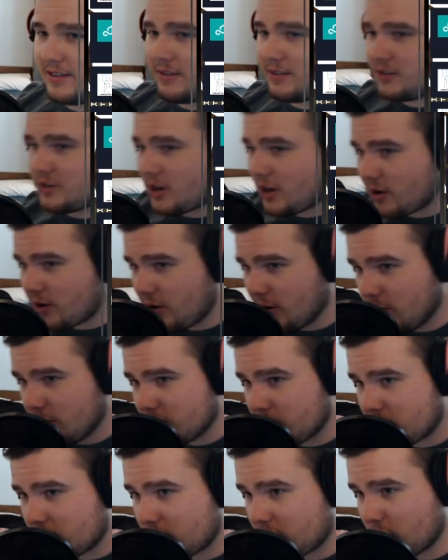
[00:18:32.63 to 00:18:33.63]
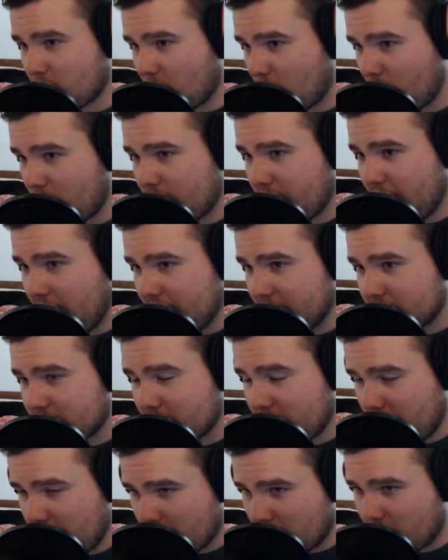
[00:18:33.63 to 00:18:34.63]
Doggos 1 and
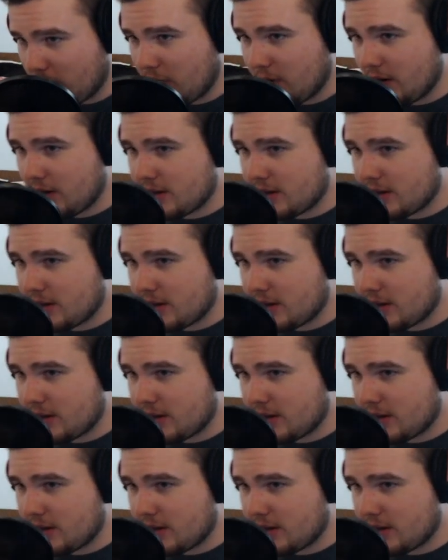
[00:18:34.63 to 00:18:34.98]
2.